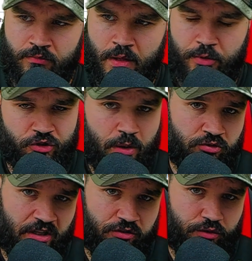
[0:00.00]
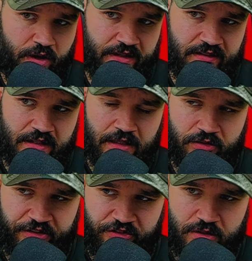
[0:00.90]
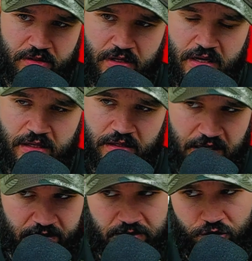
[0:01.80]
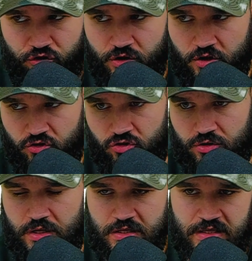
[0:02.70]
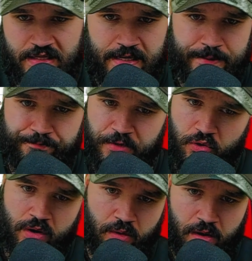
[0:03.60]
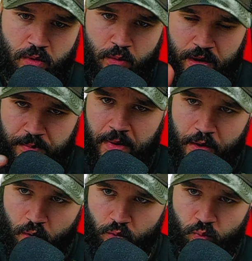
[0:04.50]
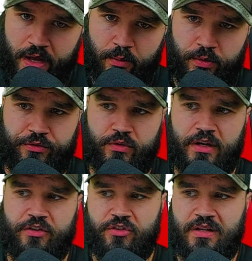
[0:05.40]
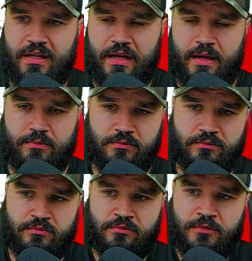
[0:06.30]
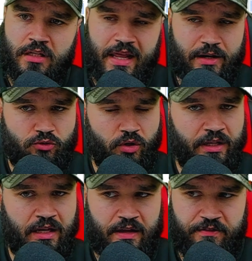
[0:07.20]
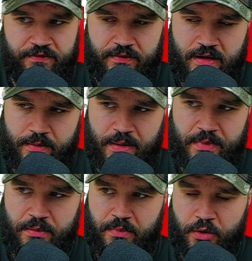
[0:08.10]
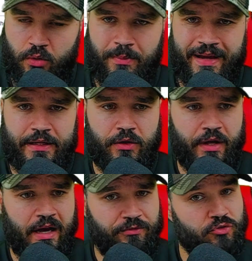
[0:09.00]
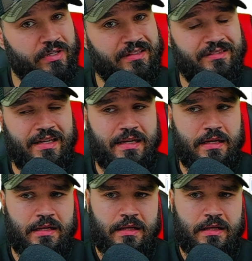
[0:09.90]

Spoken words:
Because I was actually raised in the Christian, the Catholic Church, and, you know, I went my own way with religion later on in life. I made my own mind on it after I'd seen